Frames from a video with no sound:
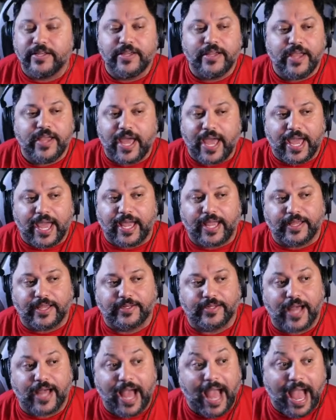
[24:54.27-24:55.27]
and
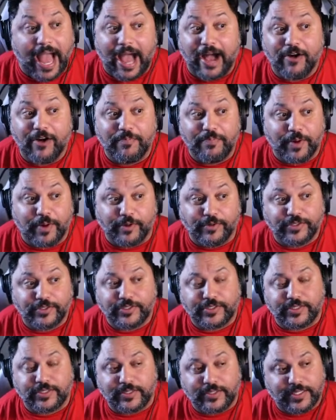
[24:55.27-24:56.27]
how
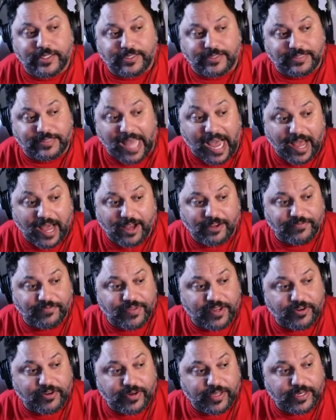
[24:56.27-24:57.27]
Post is not
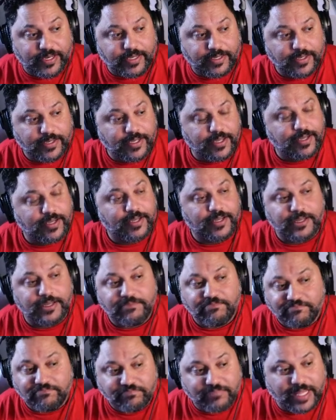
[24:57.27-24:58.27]
unfederated,
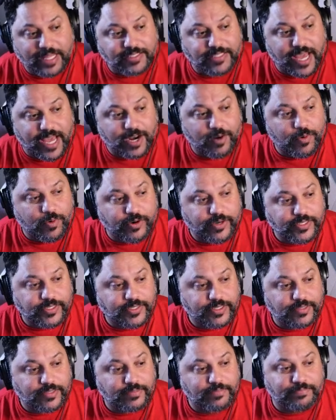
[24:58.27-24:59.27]
that's kind of
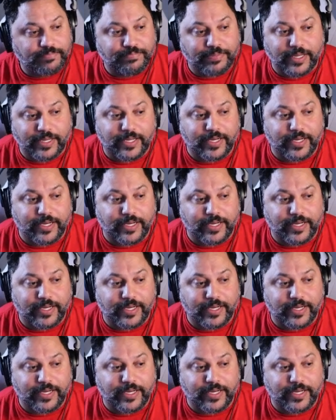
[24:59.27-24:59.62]
worrisome. But